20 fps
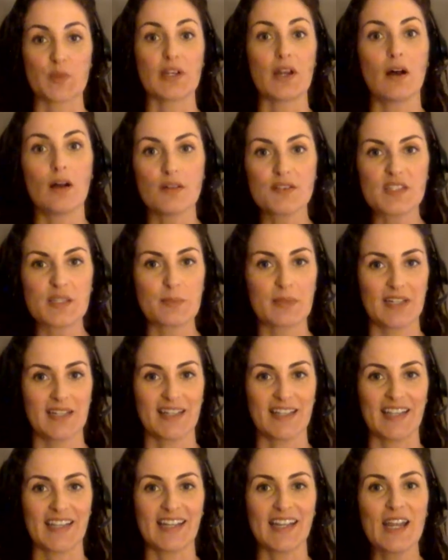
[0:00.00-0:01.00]
But
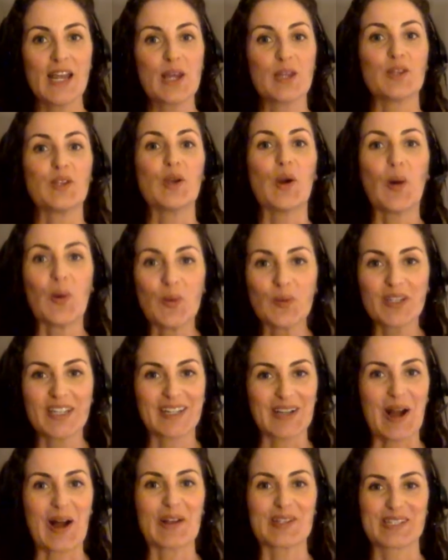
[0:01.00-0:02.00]
ultimately, the only
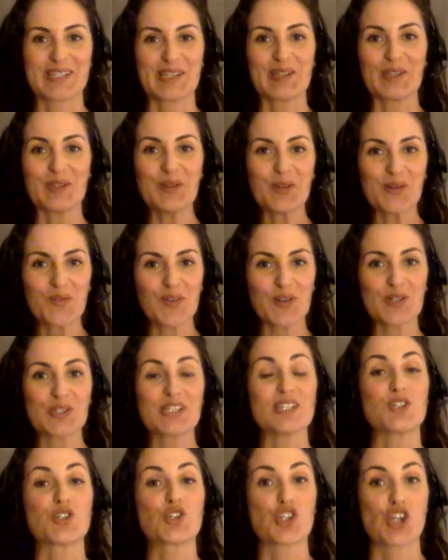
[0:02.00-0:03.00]
constant in the universe
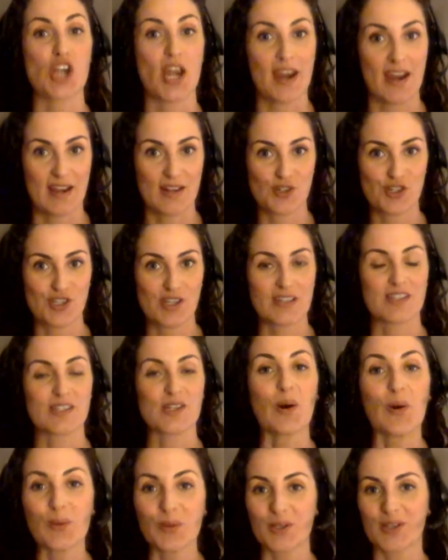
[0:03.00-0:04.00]
is change. That's the
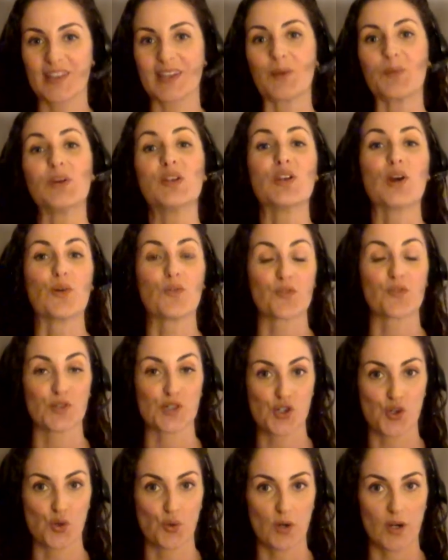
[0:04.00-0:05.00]
only thing we know for
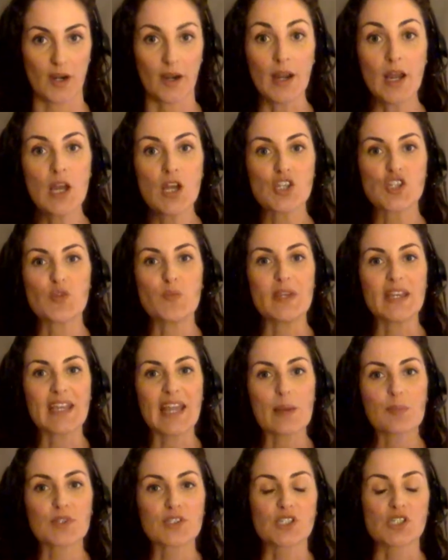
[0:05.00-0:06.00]
sure. So being
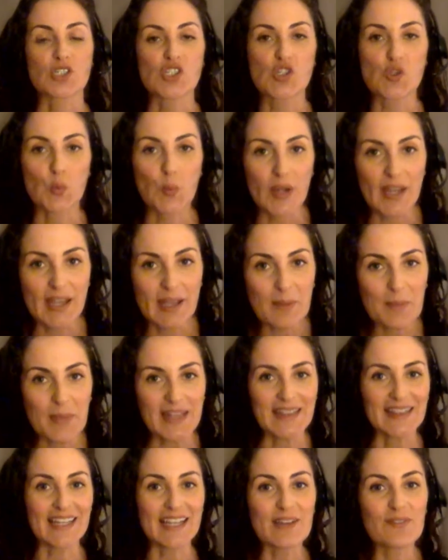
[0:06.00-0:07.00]
able to swim and
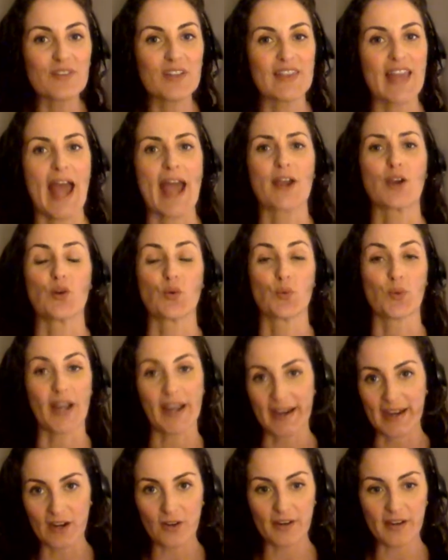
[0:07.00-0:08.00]
live in that
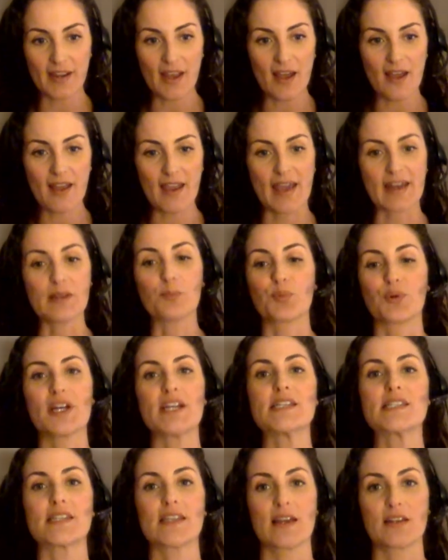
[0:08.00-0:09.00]
gray area and
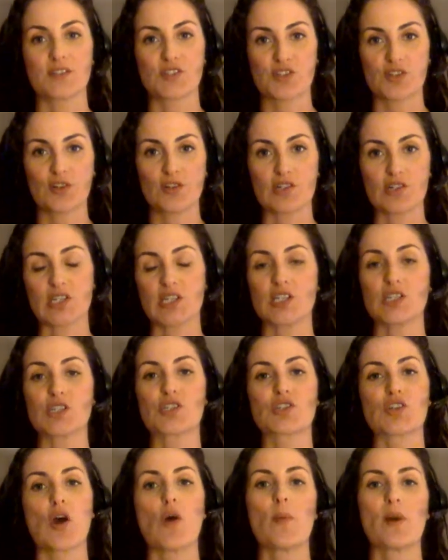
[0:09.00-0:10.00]
embrace the uncertainty is
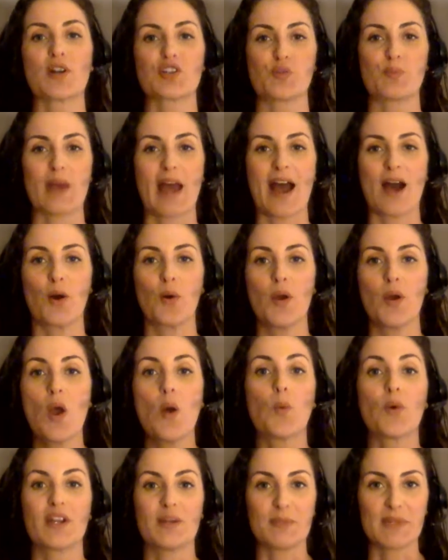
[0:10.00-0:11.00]
so much about
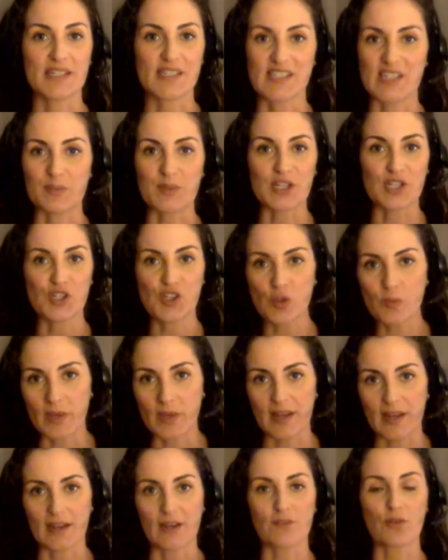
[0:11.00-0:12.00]
what it means to be
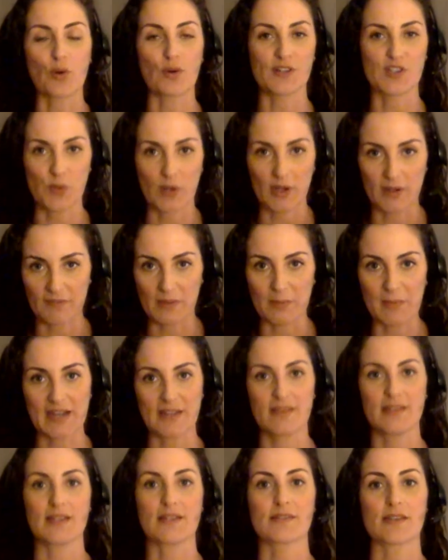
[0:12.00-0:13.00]
human. And of course, one of the
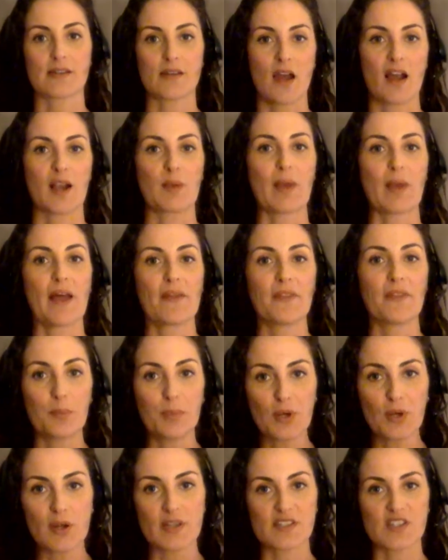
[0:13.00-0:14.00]
many things I talk about in the
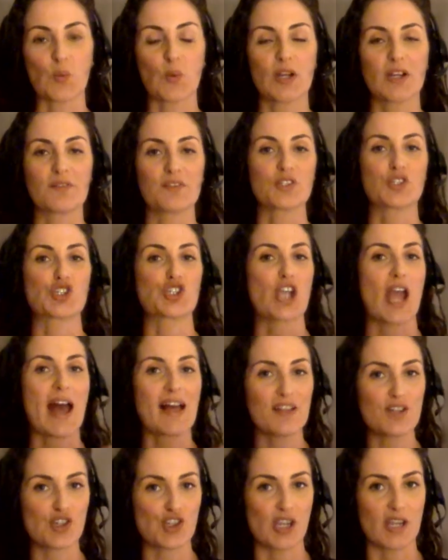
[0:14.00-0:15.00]
book is that one of the
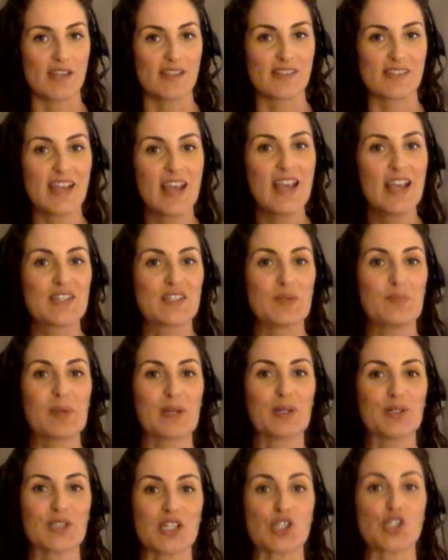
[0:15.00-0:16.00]
challenges to
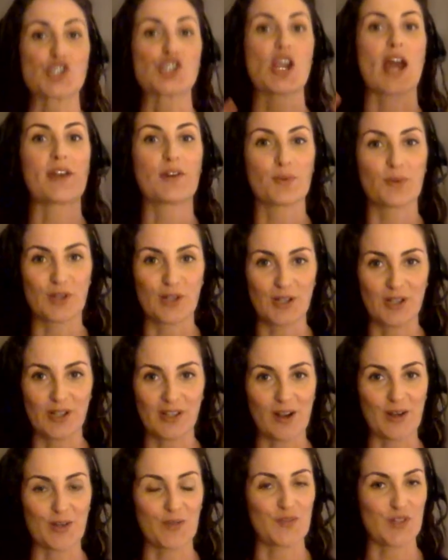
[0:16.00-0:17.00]
building general
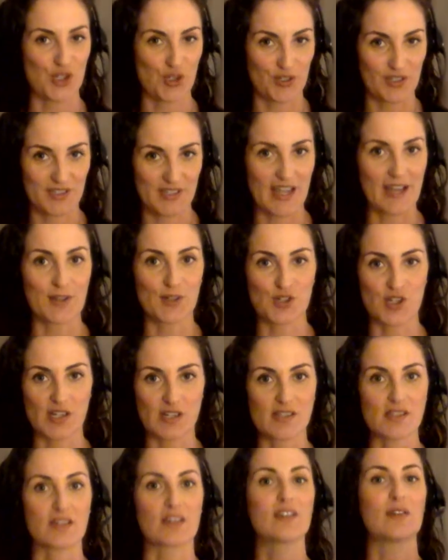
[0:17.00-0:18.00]
artificial
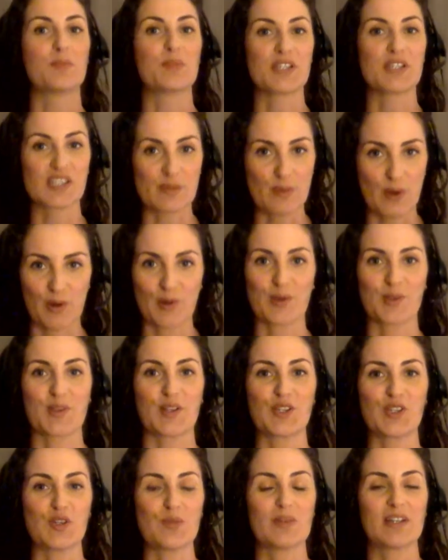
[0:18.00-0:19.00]
intelligence that could be smarter than
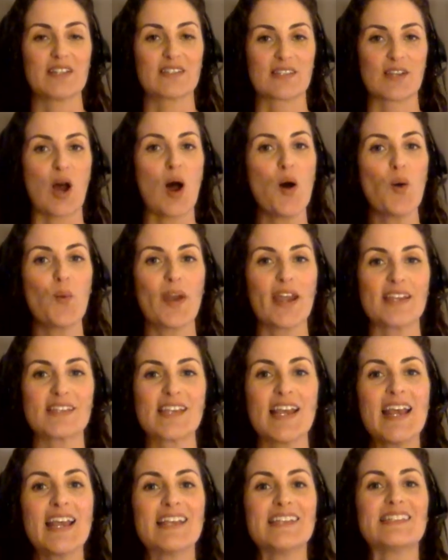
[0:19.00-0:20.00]
a human is in all ways
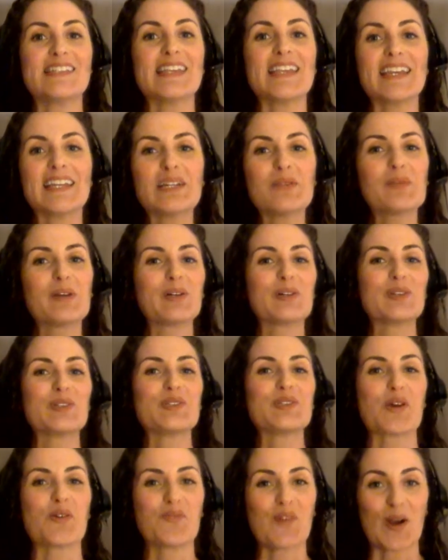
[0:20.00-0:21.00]
is the inability
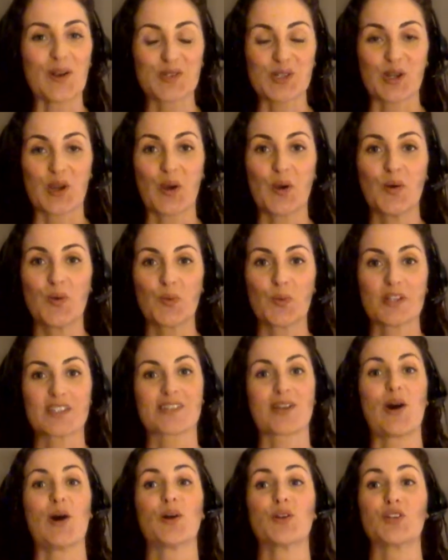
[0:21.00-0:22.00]
so far to code what's
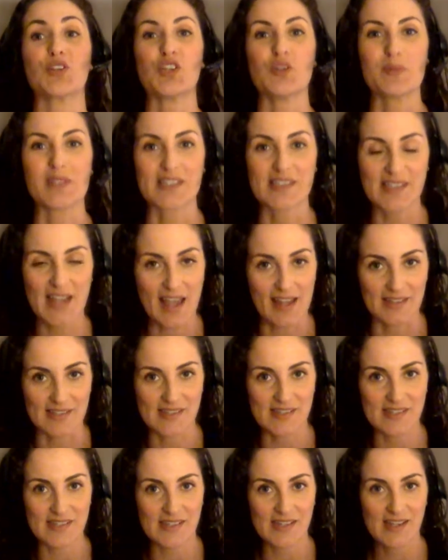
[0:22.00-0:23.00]
called human
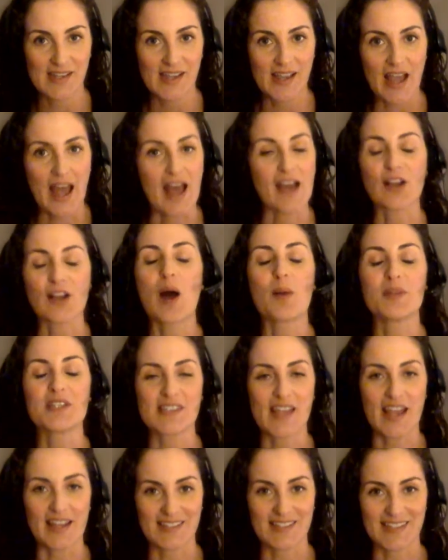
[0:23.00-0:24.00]
sense. common
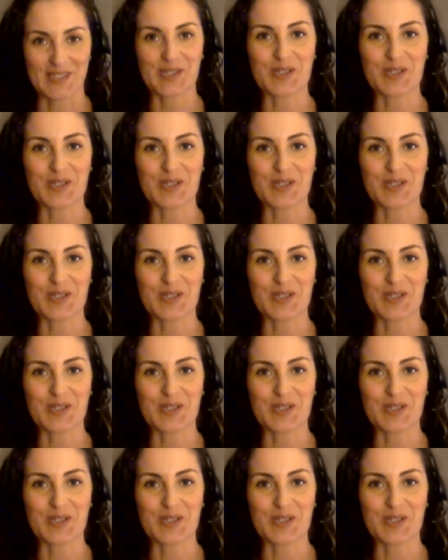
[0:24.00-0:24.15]
sense.